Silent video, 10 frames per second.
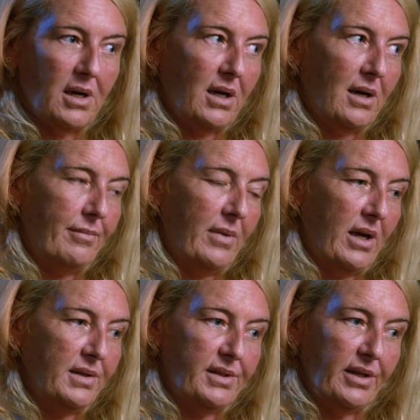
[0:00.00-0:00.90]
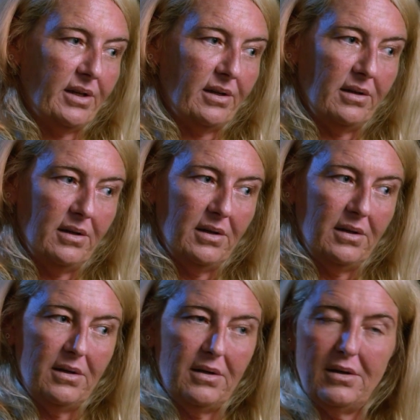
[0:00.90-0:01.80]
um, as there
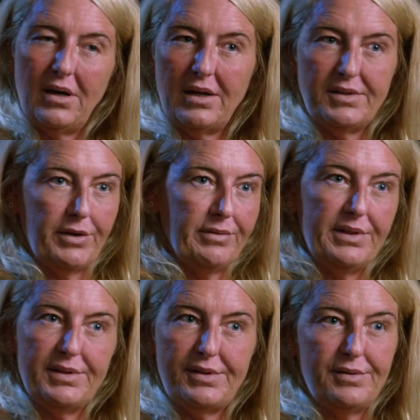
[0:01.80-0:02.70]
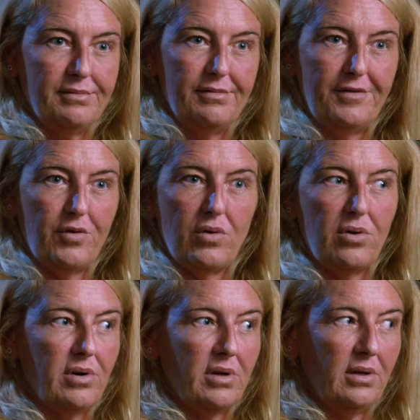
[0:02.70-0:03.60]
as there is
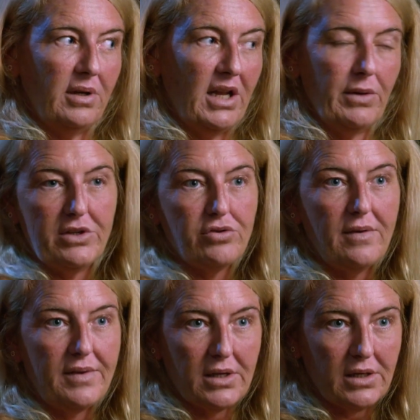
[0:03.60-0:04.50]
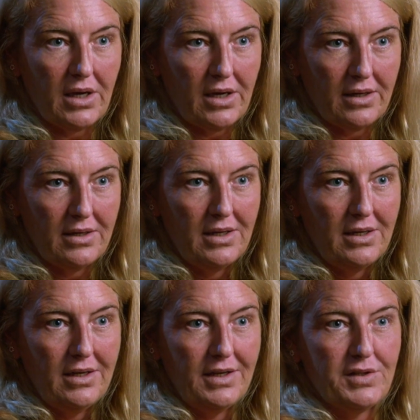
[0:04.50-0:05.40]
for anyone driving a car.
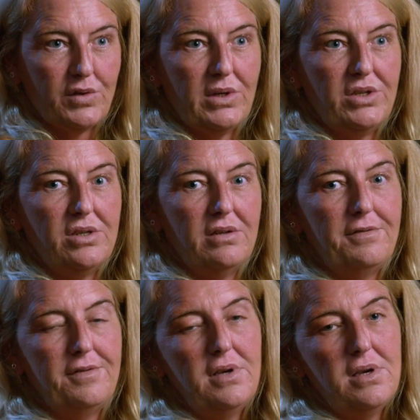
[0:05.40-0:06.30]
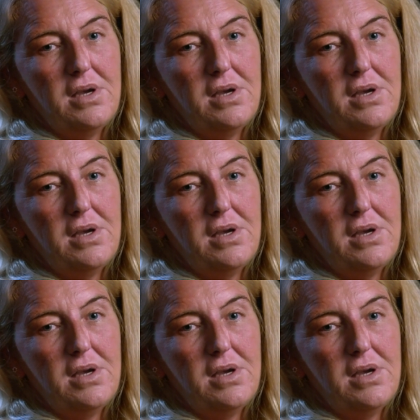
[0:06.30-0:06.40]
It's a question of